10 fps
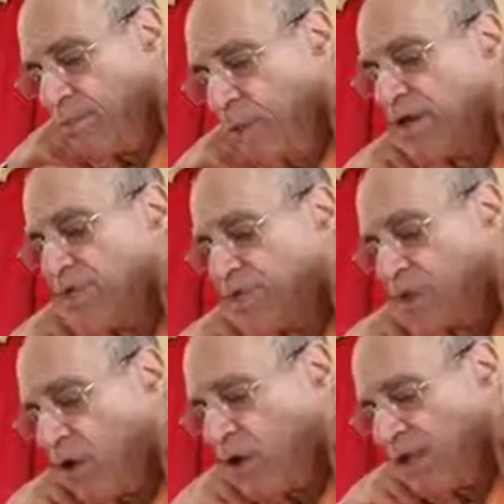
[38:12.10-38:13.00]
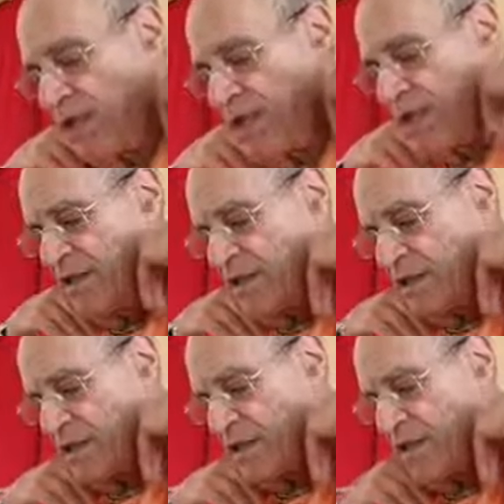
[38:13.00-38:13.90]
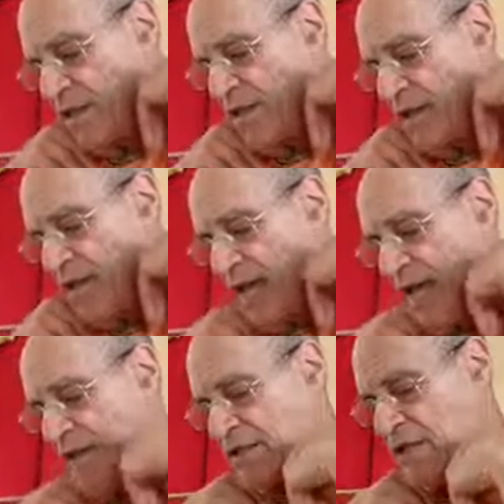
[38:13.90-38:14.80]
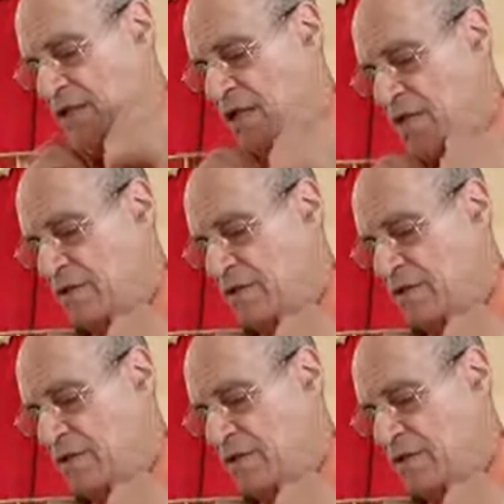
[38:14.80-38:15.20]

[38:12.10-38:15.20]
point of role-playing and